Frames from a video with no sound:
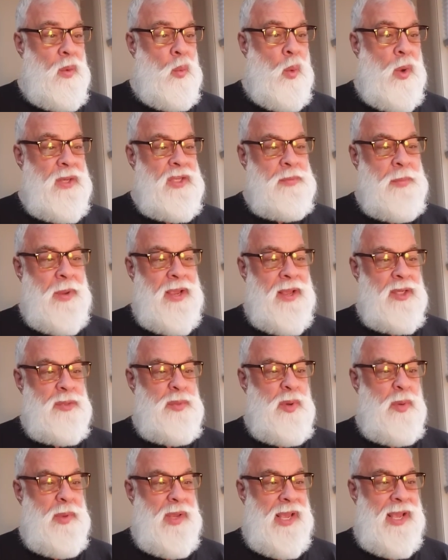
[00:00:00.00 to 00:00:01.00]
Once my
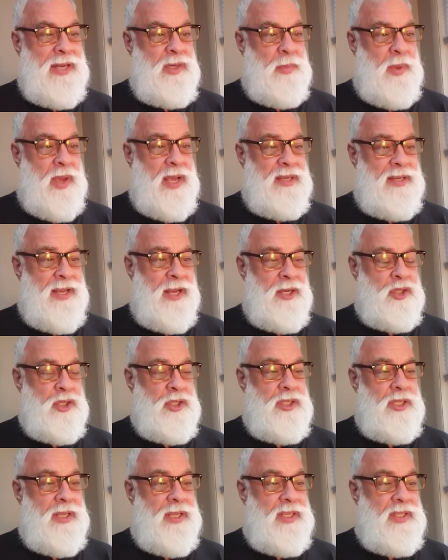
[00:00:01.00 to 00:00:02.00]
husband began to pay
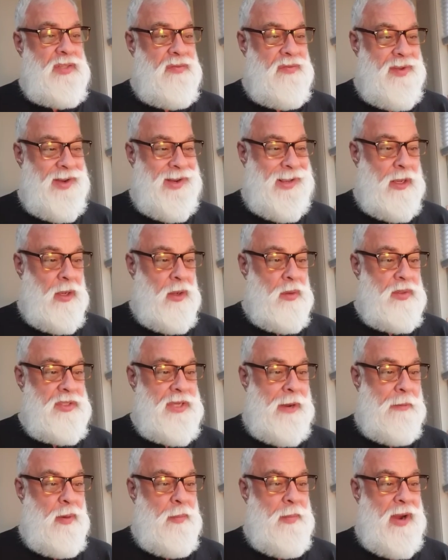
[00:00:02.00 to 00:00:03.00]
attention to these
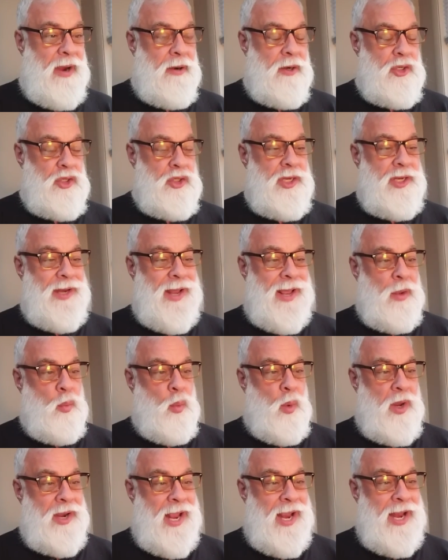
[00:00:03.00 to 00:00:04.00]
videos, our marriage did a
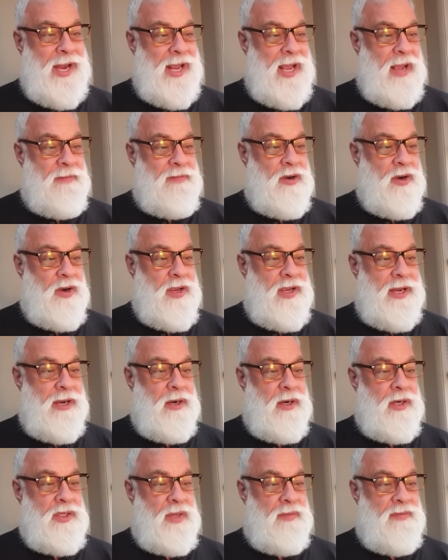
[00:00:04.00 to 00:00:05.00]
180 after
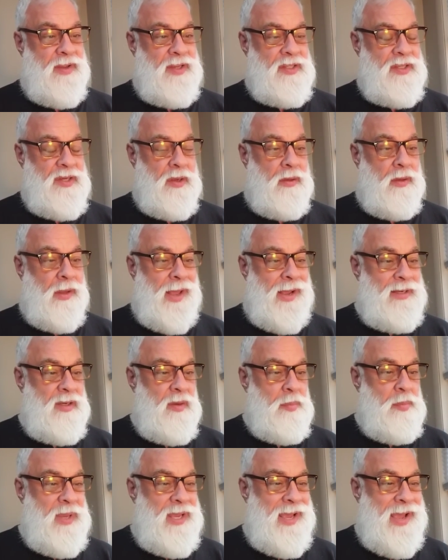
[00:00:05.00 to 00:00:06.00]
years of his
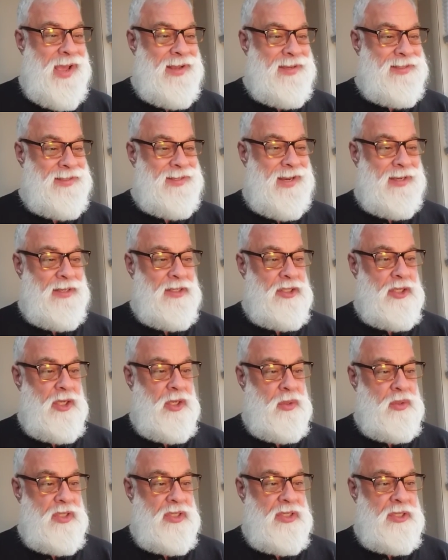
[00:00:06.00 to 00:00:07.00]
neglect, BS,
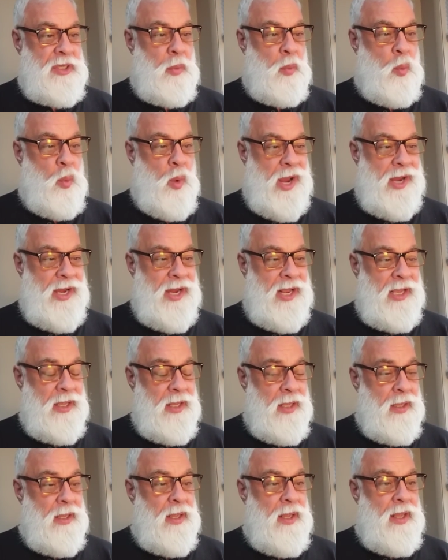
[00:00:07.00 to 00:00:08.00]
excuses, and
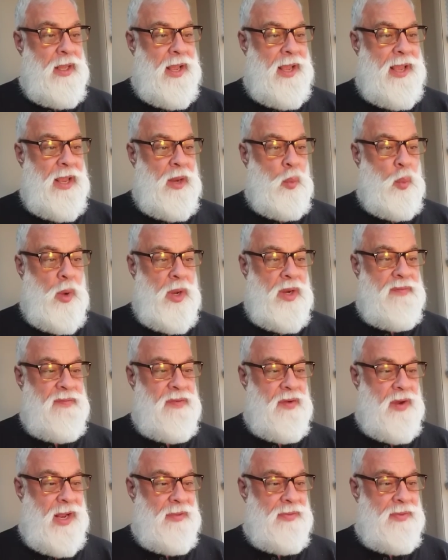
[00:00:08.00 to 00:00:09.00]
whining. I had 1
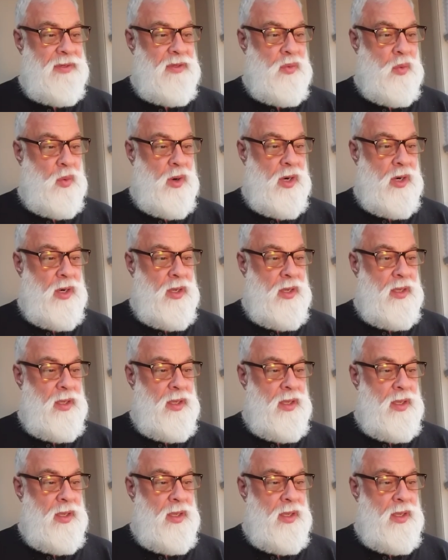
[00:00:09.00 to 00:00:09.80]
foot out the door,